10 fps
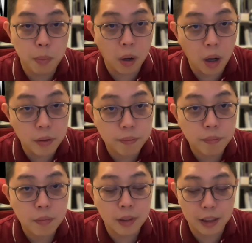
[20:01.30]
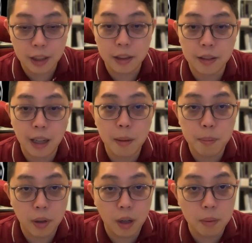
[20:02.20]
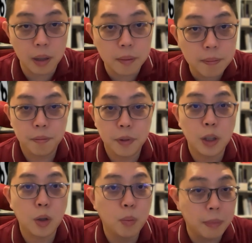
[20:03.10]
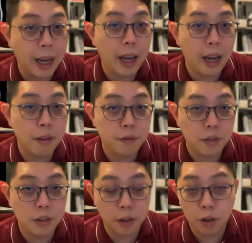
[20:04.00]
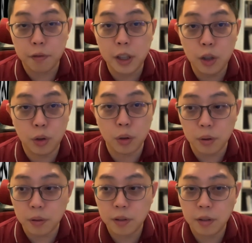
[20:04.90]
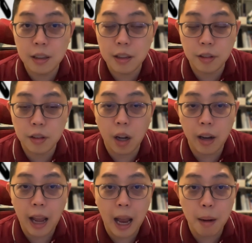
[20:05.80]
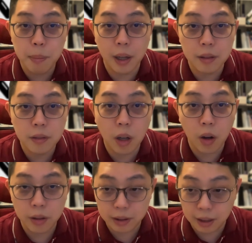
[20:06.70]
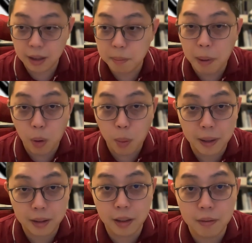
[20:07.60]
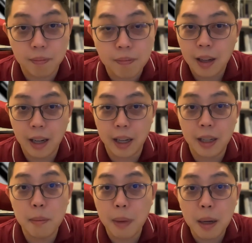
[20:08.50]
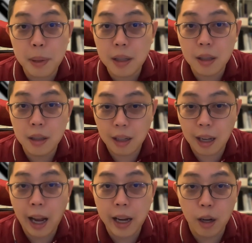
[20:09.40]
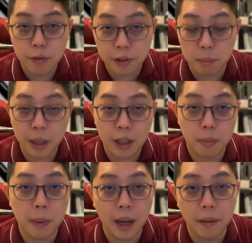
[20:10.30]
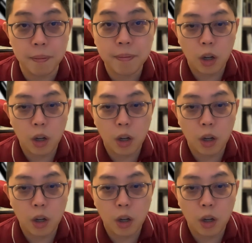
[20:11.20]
board the design problem you might have such of issue is not happen on the power button. Hey, it might be the line of the baseband.